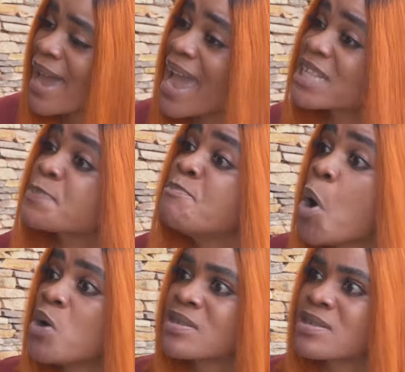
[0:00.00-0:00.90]
8
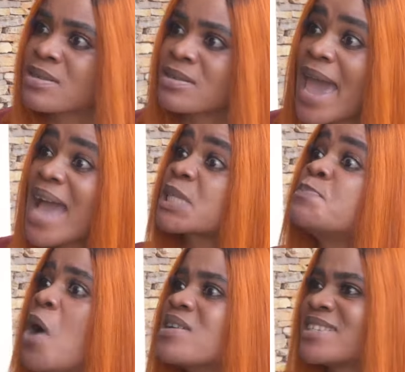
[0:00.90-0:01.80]
months.
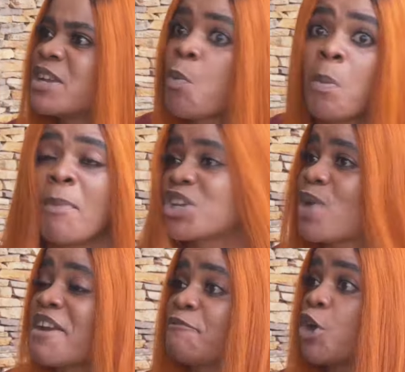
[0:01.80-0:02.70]
8 months in the mortuary